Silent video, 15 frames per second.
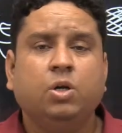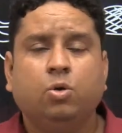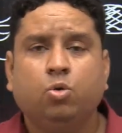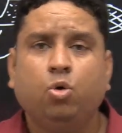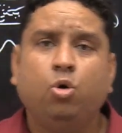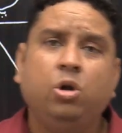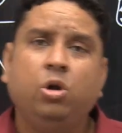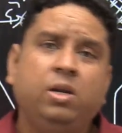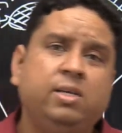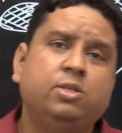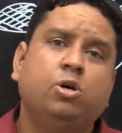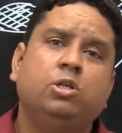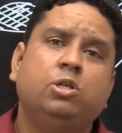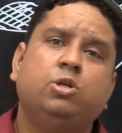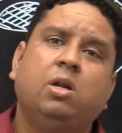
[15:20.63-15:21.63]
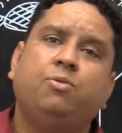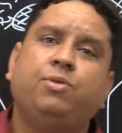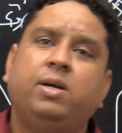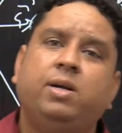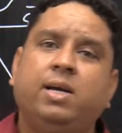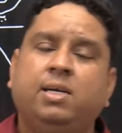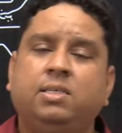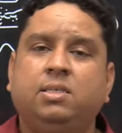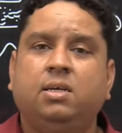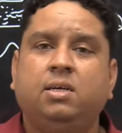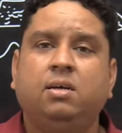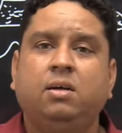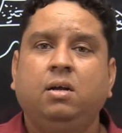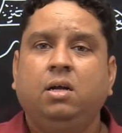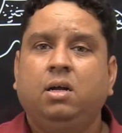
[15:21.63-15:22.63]
coal is also referred as
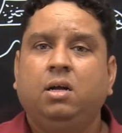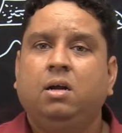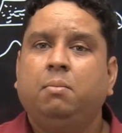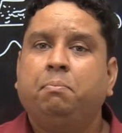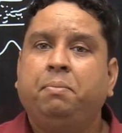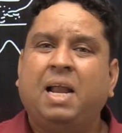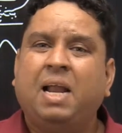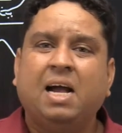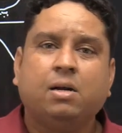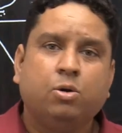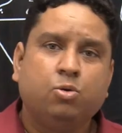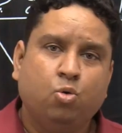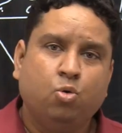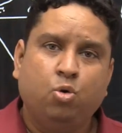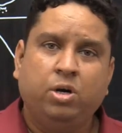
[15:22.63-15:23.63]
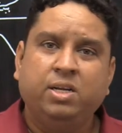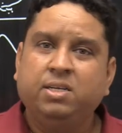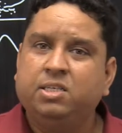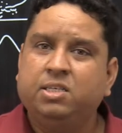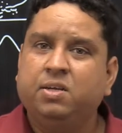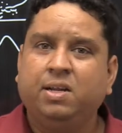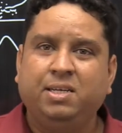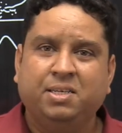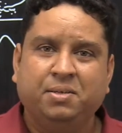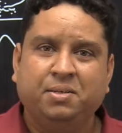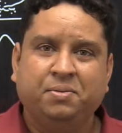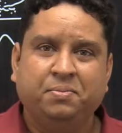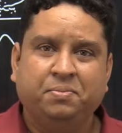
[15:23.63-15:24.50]
black gold in this region.